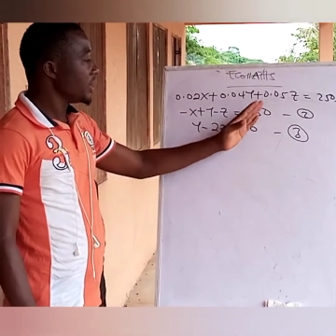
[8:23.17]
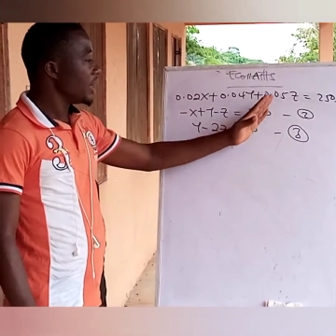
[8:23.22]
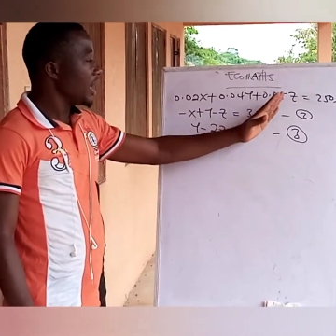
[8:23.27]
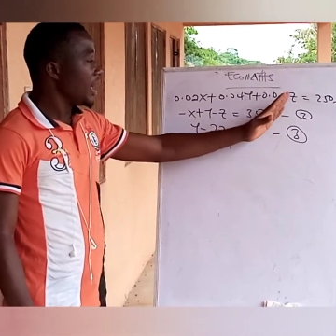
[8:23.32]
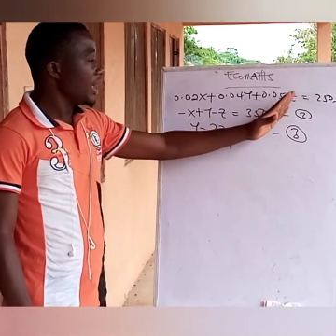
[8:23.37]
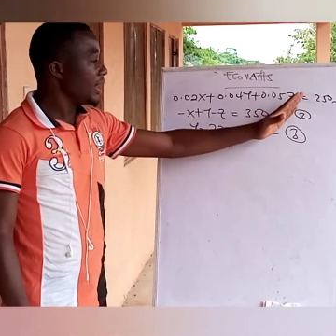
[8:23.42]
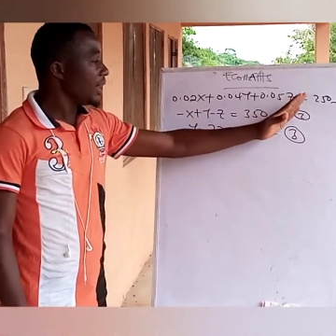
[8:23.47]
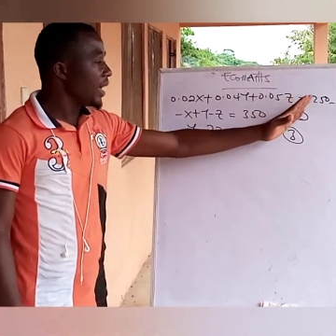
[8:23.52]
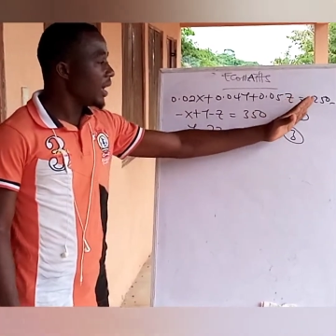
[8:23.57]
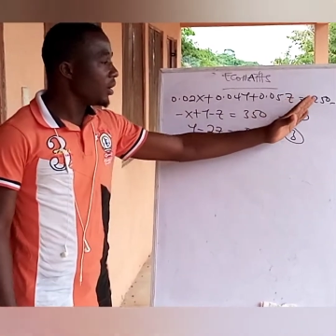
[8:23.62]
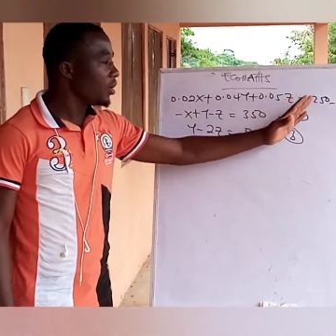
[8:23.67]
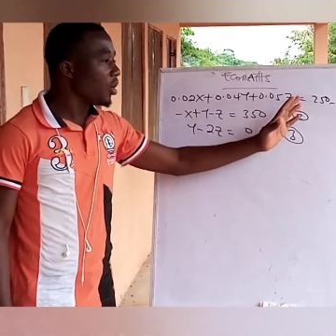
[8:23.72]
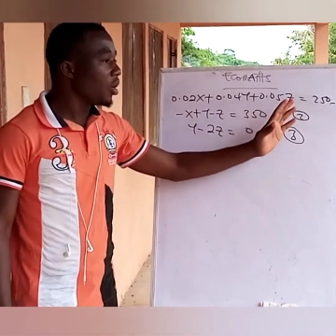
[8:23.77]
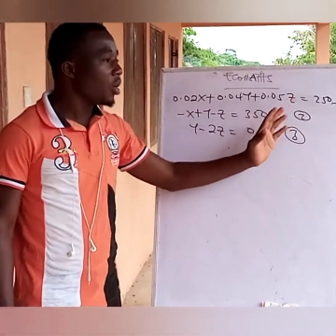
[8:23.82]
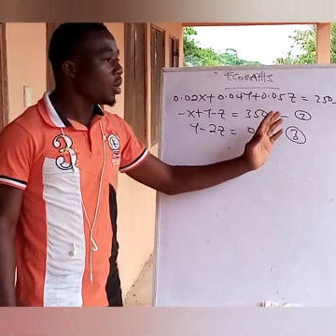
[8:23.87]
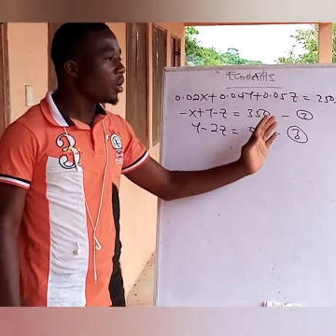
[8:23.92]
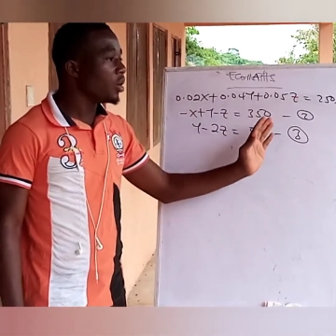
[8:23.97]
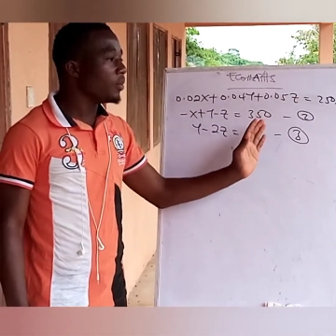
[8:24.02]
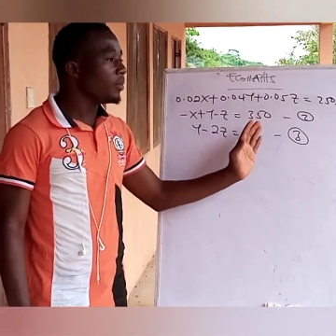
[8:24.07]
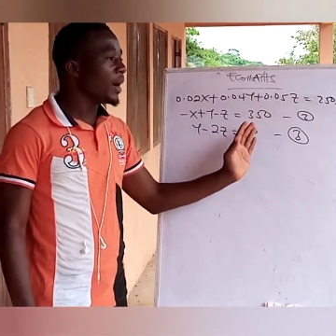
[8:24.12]
And then
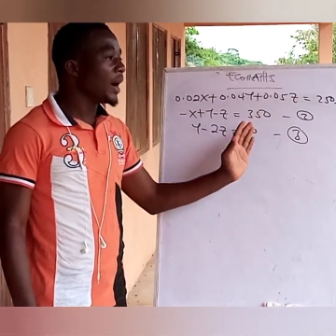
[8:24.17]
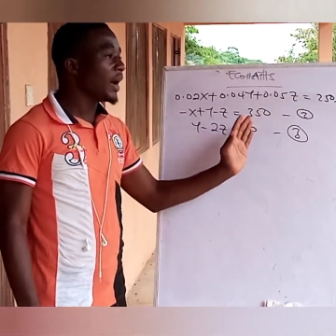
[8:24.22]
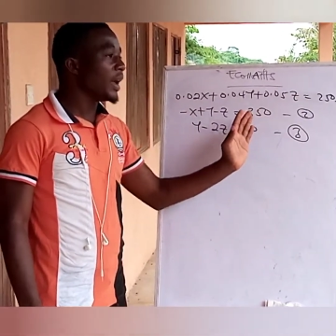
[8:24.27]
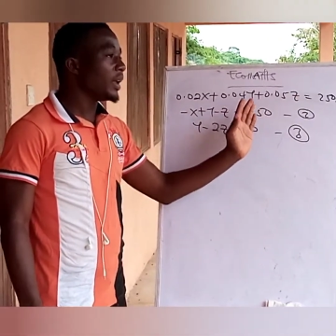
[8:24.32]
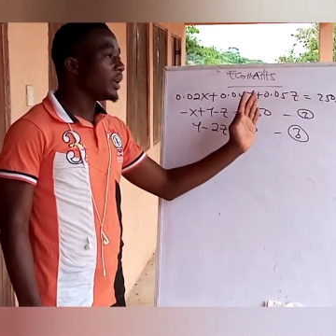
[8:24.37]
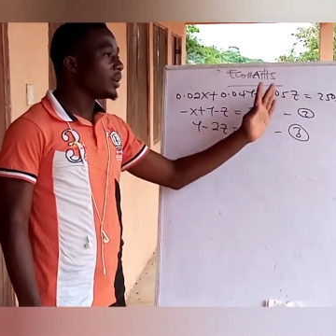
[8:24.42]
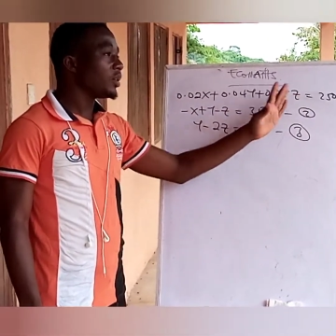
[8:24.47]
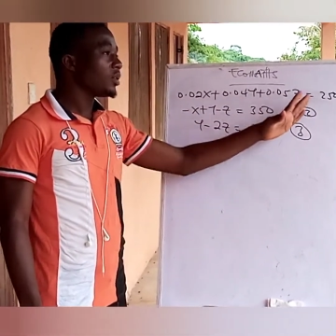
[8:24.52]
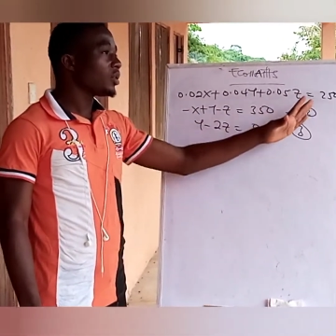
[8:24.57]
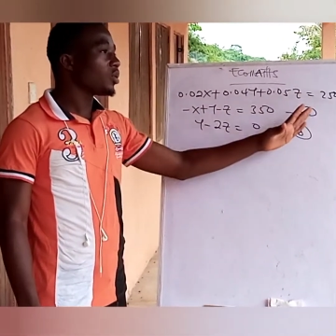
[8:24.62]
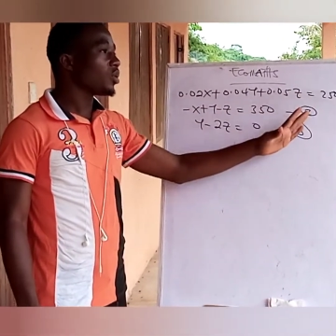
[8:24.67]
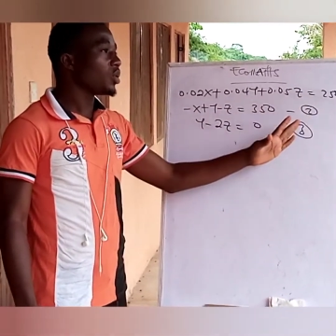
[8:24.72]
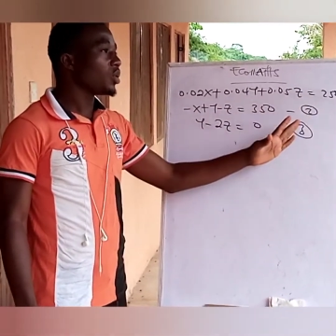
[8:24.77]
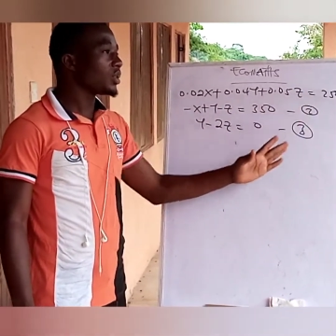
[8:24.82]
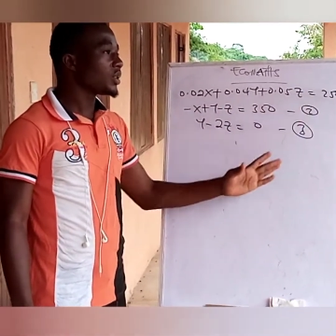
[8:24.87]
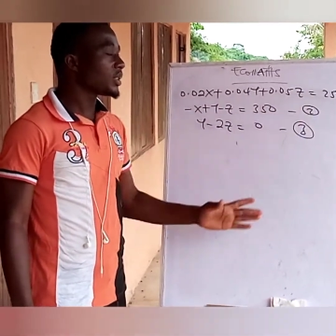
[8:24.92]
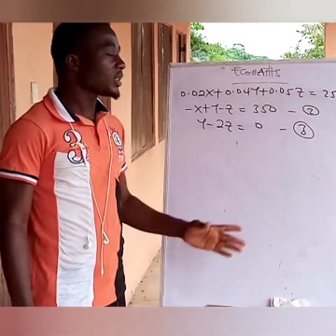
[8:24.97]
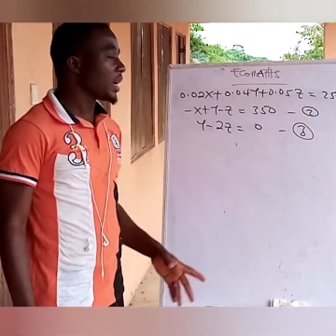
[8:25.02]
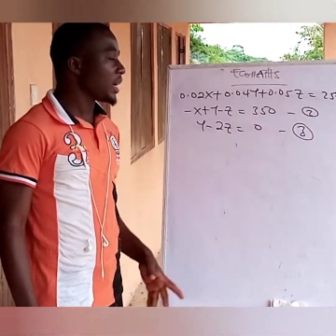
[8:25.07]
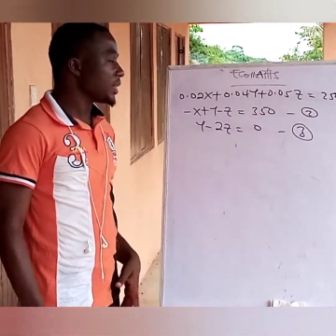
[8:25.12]
all my
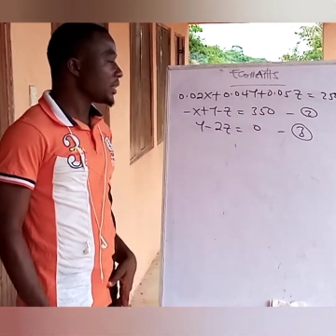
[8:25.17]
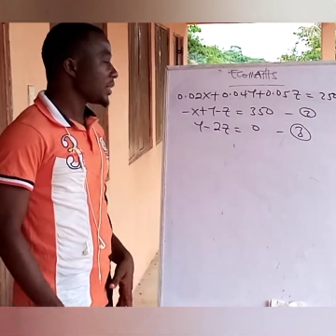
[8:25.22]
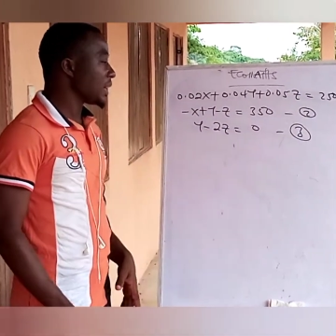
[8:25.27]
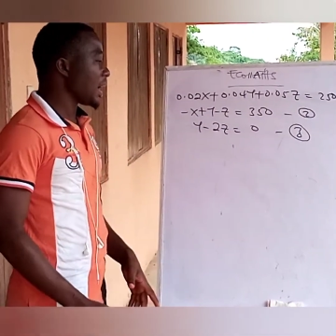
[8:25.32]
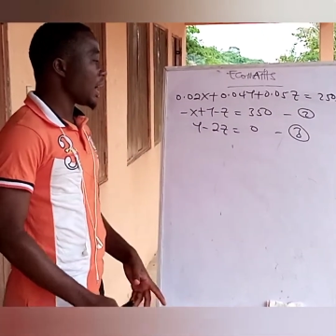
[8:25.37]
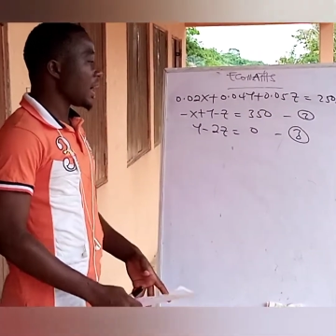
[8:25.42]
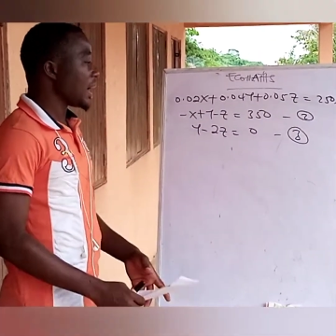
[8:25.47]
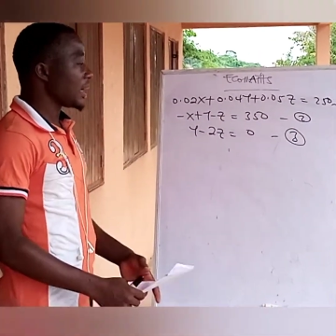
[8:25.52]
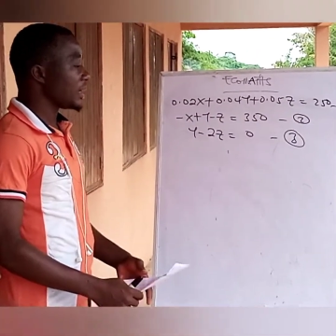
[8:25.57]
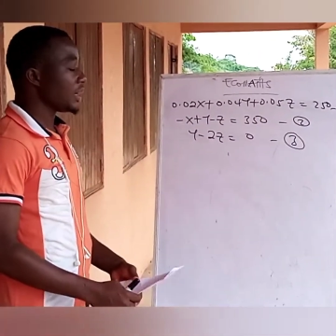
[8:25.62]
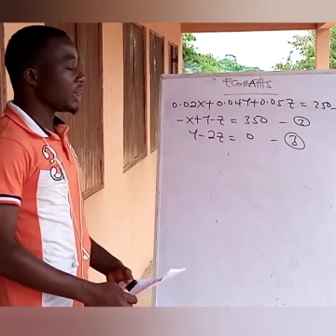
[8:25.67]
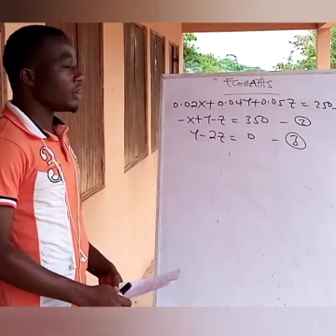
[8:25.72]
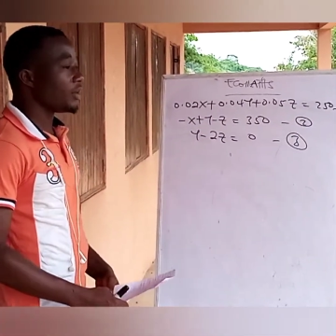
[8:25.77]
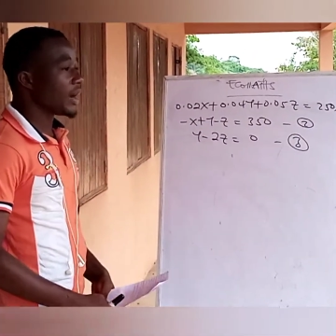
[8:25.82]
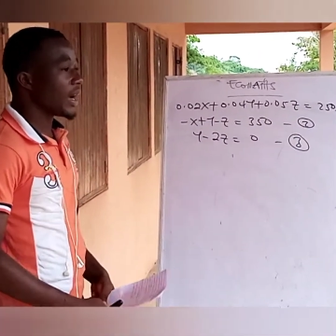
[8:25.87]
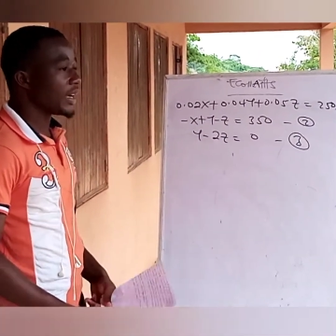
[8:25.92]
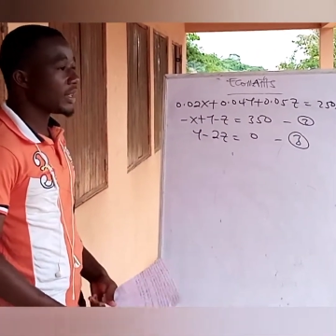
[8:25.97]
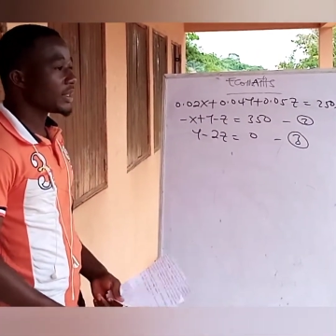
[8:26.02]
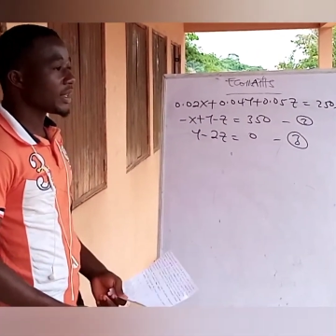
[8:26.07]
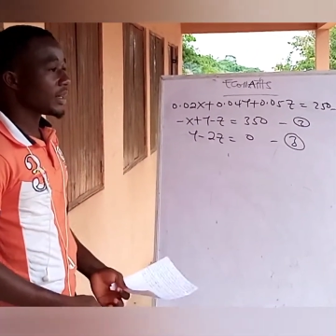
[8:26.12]
constants are the
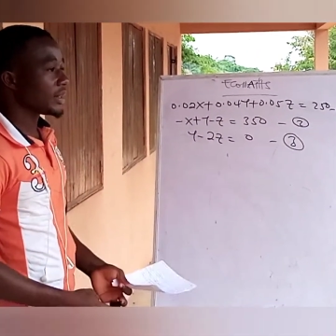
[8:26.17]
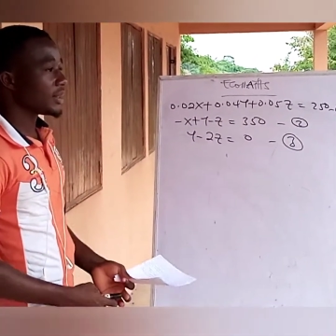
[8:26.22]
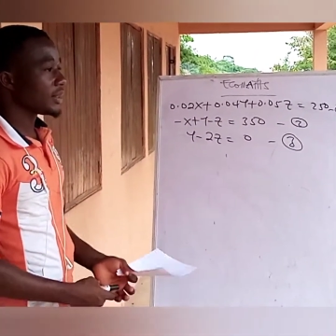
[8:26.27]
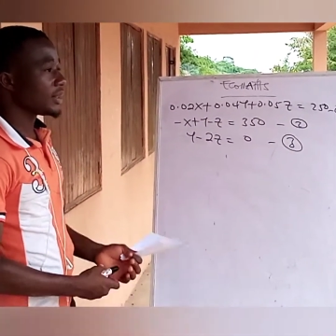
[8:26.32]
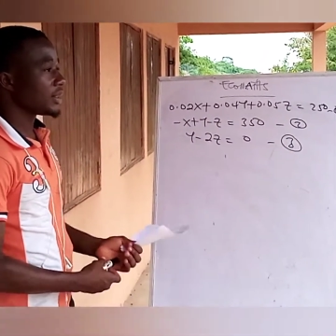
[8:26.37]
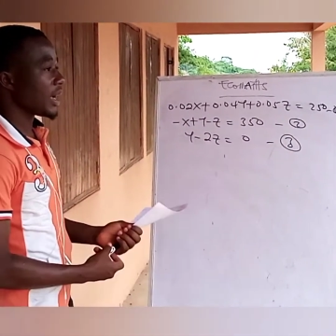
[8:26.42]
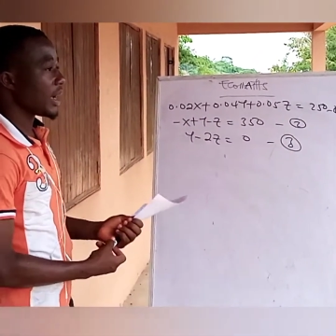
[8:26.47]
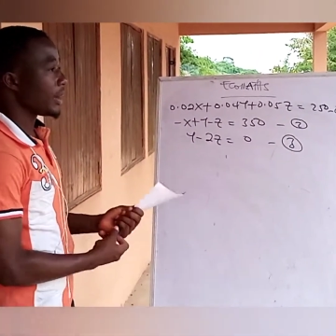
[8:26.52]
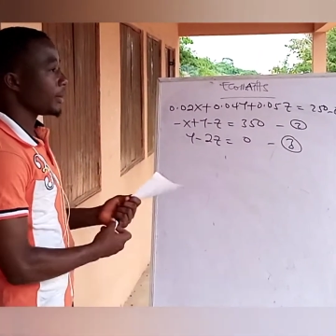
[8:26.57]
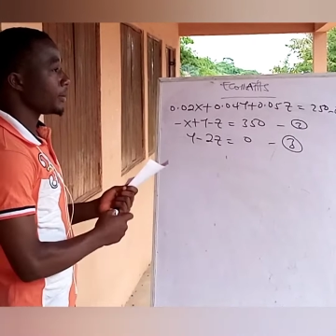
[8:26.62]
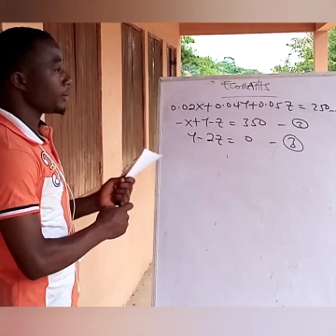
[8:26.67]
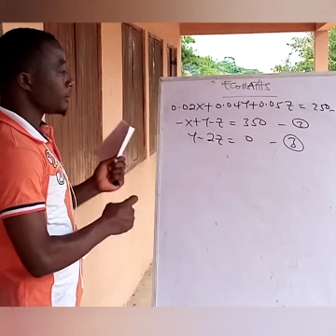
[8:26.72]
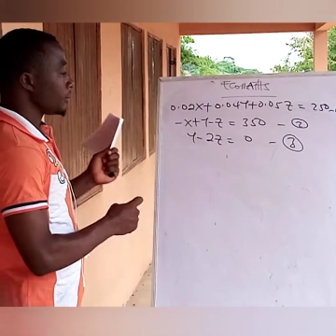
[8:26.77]
right hand side.